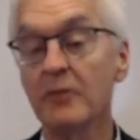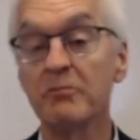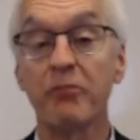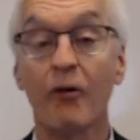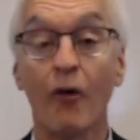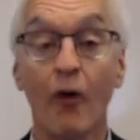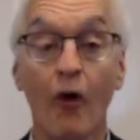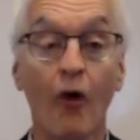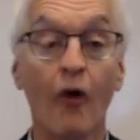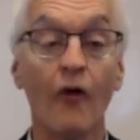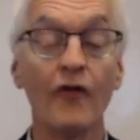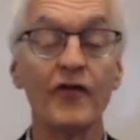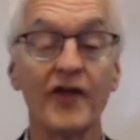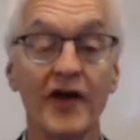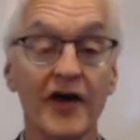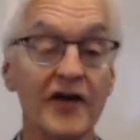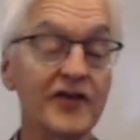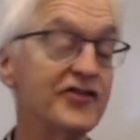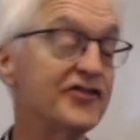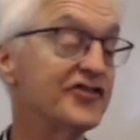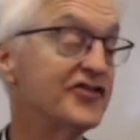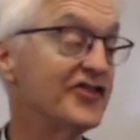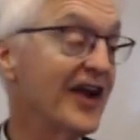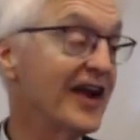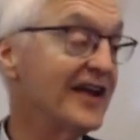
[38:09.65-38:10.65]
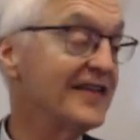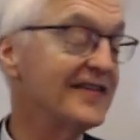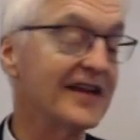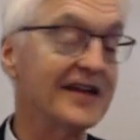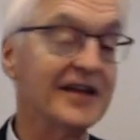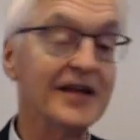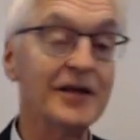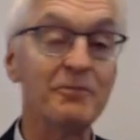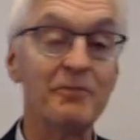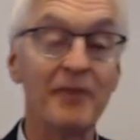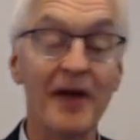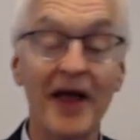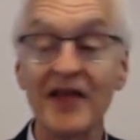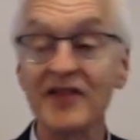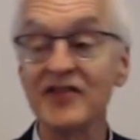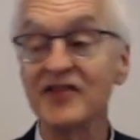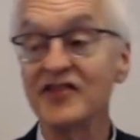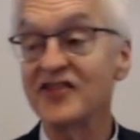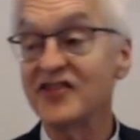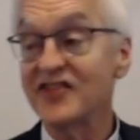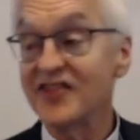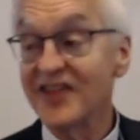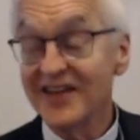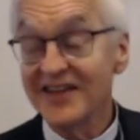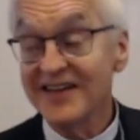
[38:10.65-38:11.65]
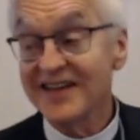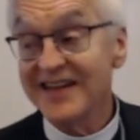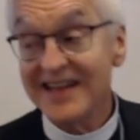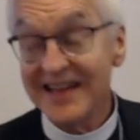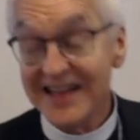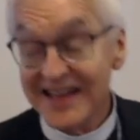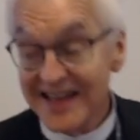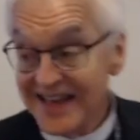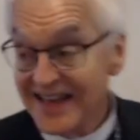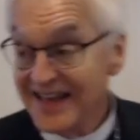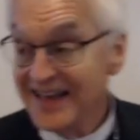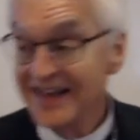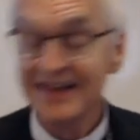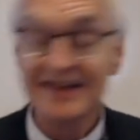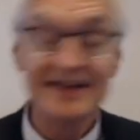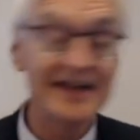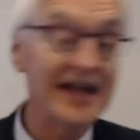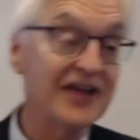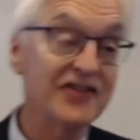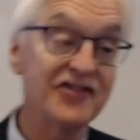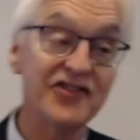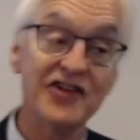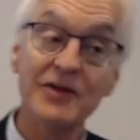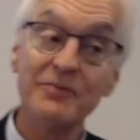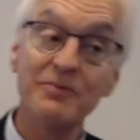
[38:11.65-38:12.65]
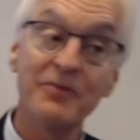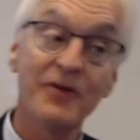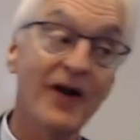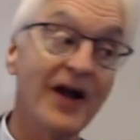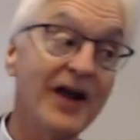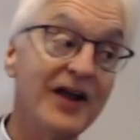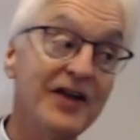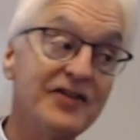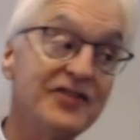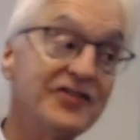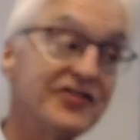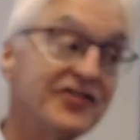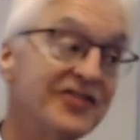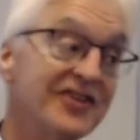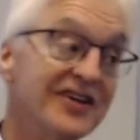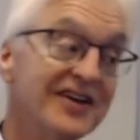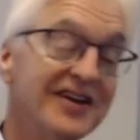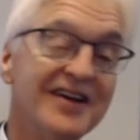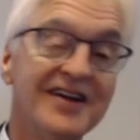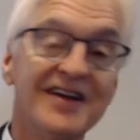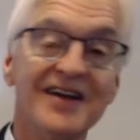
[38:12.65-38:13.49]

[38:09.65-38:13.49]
Paul does say that he bends the knee as he prays